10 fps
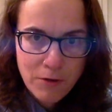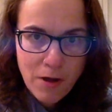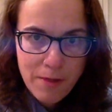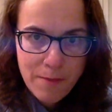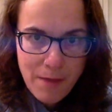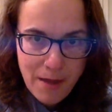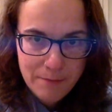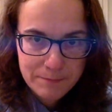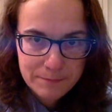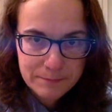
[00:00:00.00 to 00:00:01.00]
on the mat.
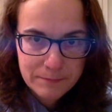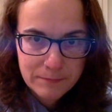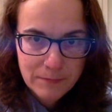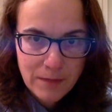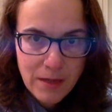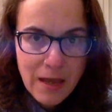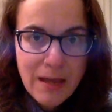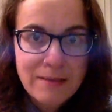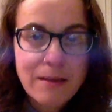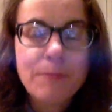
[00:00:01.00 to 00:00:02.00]

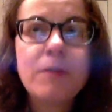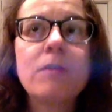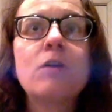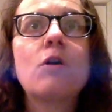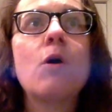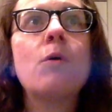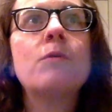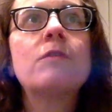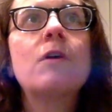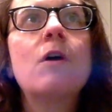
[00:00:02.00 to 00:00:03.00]
It's something that
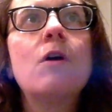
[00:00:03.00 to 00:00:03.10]
goes